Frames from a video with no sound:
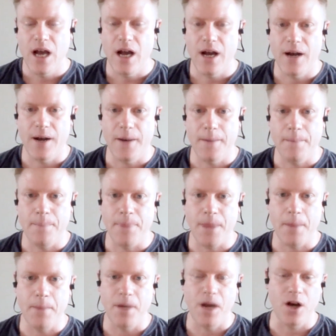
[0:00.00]

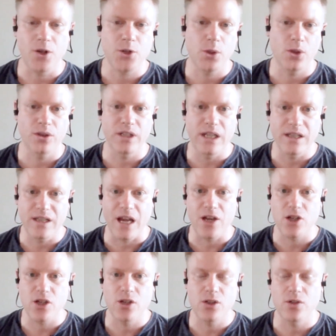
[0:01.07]
But also the
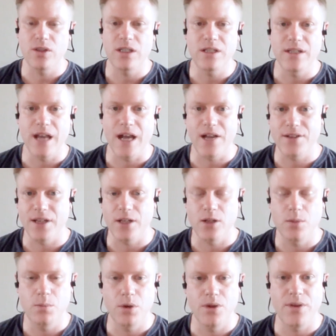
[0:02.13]
attention to details that
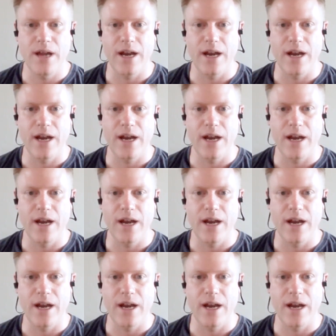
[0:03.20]
you put